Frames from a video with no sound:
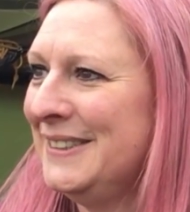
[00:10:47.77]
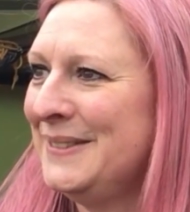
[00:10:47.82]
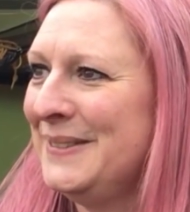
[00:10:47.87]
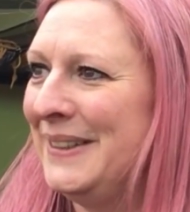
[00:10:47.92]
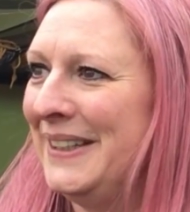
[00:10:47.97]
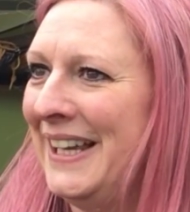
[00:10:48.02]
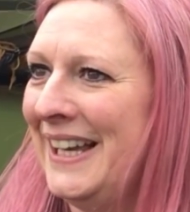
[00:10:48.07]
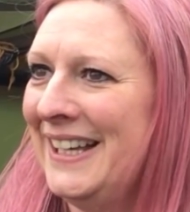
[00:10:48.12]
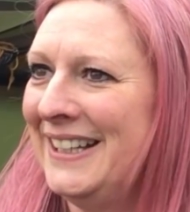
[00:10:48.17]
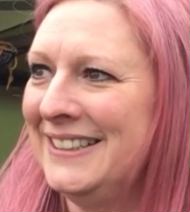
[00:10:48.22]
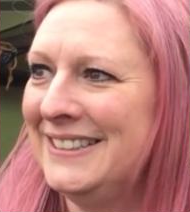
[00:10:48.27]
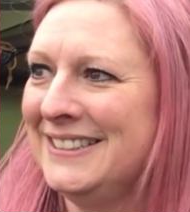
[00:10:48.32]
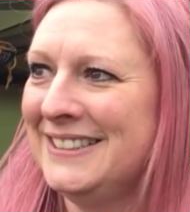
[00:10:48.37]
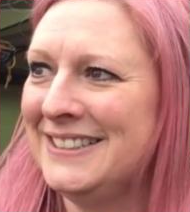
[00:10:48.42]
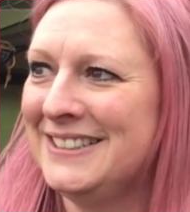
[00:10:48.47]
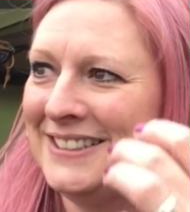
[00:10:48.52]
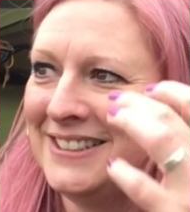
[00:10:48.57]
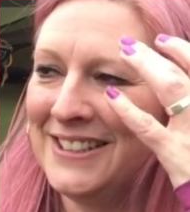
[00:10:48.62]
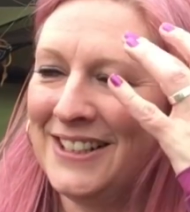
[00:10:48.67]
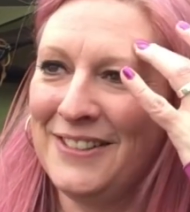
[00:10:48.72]
But yeah,
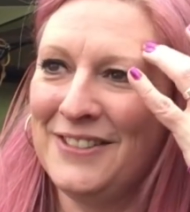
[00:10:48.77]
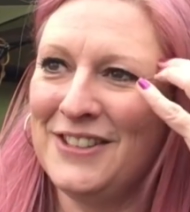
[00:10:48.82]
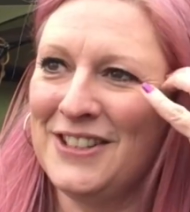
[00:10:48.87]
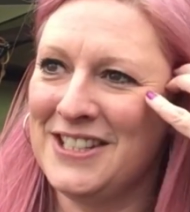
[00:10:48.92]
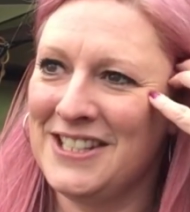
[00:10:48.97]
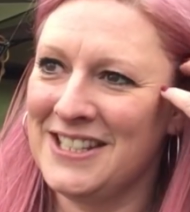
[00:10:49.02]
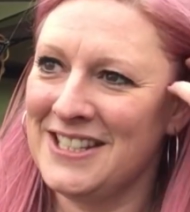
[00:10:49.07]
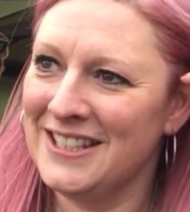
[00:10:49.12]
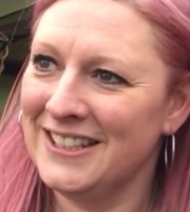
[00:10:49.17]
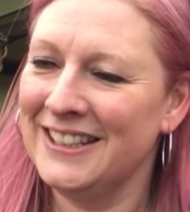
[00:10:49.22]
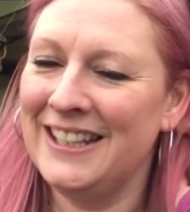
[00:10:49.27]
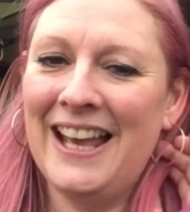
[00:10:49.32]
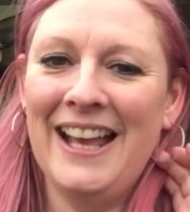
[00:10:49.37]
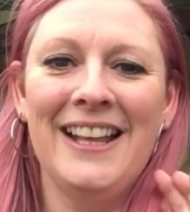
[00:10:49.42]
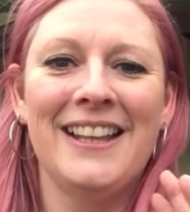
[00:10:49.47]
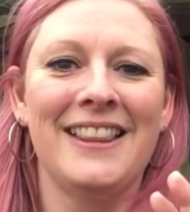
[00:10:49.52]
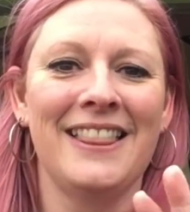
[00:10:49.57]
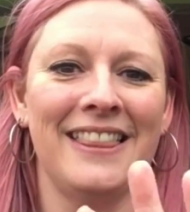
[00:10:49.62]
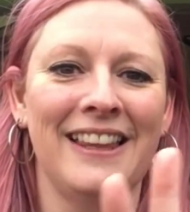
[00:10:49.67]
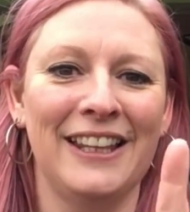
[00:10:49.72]
so I'm just, yeah,
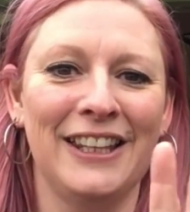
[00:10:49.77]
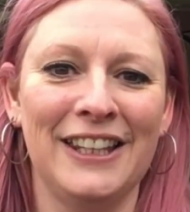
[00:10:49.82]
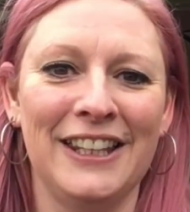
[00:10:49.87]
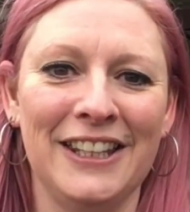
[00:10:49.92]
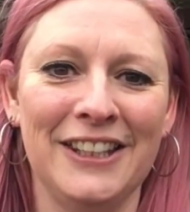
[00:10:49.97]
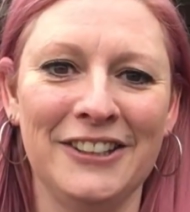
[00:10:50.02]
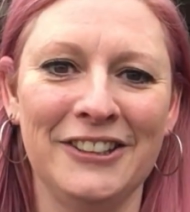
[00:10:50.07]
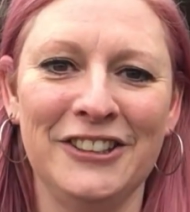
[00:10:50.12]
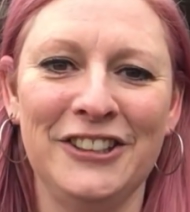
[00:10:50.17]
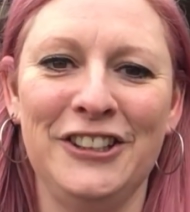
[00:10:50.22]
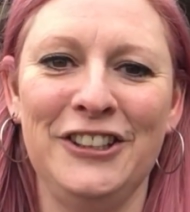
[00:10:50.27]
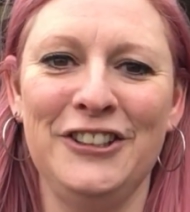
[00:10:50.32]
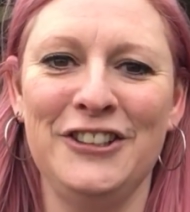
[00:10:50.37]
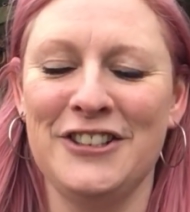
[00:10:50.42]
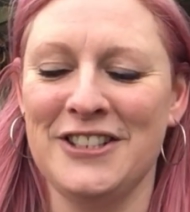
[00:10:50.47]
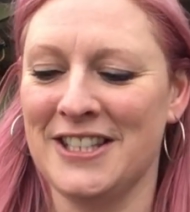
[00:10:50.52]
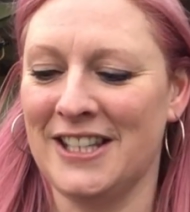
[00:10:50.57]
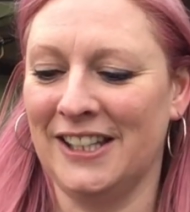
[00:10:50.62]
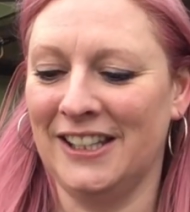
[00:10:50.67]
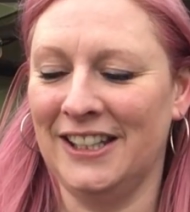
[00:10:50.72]
thank you,
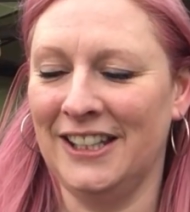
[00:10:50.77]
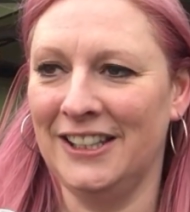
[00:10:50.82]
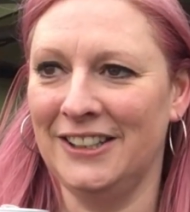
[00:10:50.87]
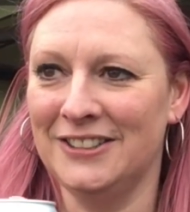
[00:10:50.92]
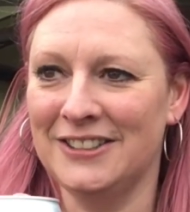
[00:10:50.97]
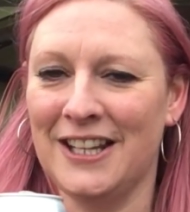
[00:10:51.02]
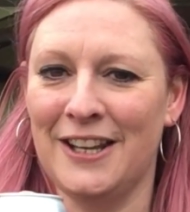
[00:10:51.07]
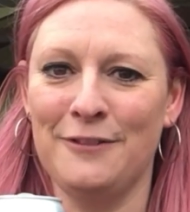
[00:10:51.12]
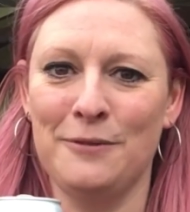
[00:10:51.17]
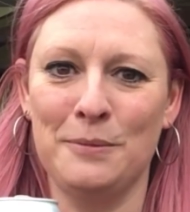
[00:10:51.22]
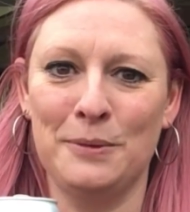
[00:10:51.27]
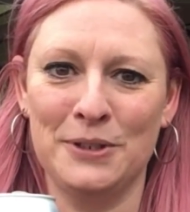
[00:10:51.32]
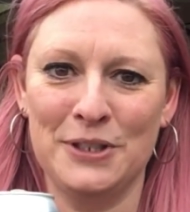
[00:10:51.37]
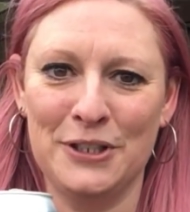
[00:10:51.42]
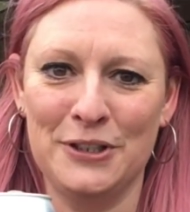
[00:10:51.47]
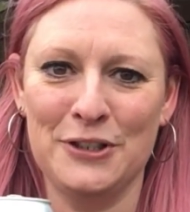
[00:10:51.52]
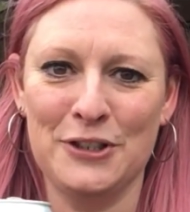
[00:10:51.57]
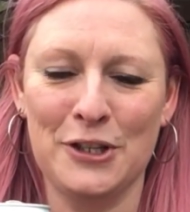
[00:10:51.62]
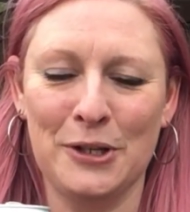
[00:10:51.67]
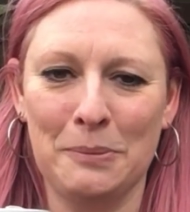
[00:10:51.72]
huge thank you to
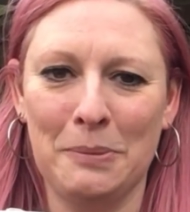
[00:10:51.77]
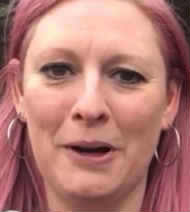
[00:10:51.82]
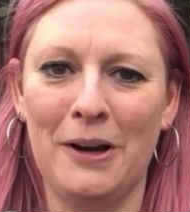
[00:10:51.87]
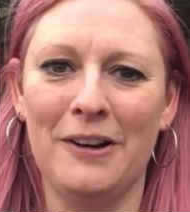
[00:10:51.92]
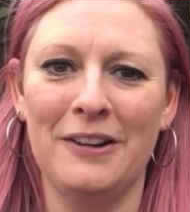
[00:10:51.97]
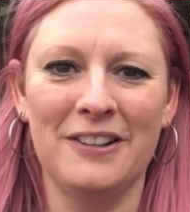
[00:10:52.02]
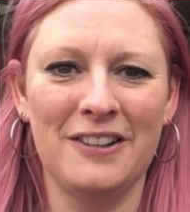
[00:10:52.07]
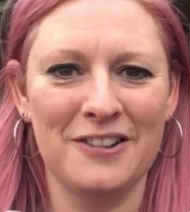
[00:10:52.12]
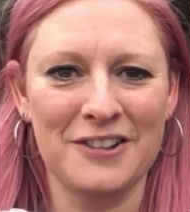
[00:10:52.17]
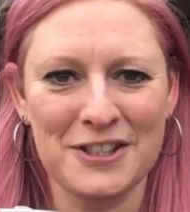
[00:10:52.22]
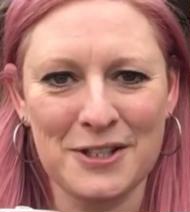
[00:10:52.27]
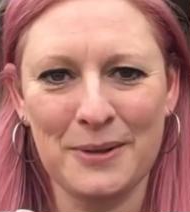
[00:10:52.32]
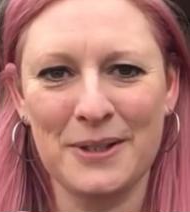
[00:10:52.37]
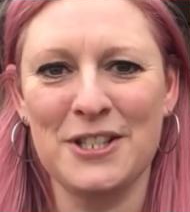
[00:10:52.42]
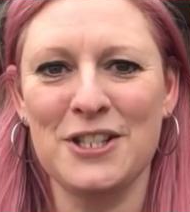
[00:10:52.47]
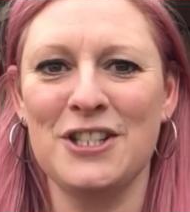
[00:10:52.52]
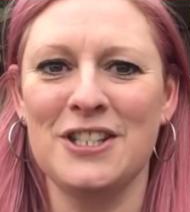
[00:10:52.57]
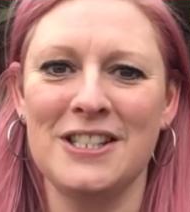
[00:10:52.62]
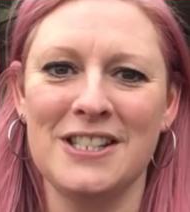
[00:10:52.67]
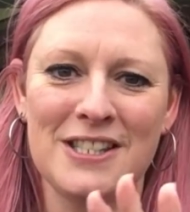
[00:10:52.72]
everybody who took part and asked
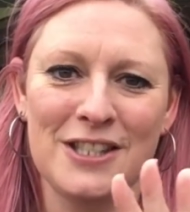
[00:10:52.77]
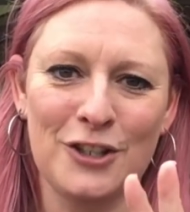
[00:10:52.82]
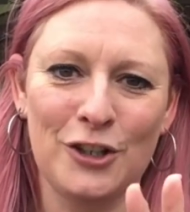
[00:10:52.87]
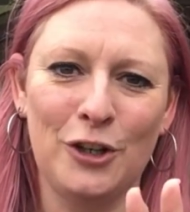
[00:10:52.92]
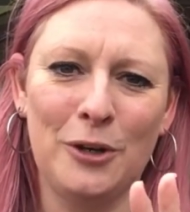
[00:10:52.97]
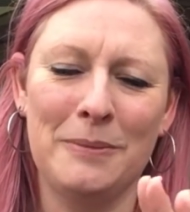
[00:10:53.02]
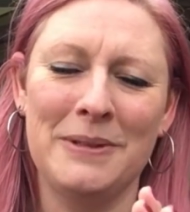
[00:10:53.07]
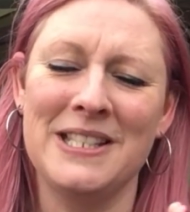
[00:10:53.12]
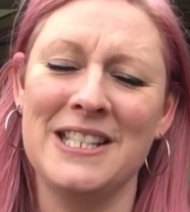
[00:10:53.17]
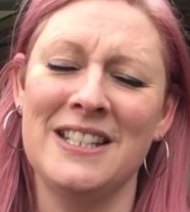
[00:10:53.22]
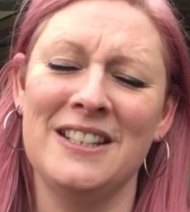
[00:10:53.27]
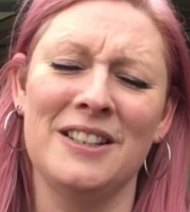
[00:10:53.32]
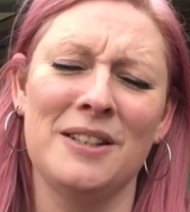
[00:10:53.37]
questions and commented.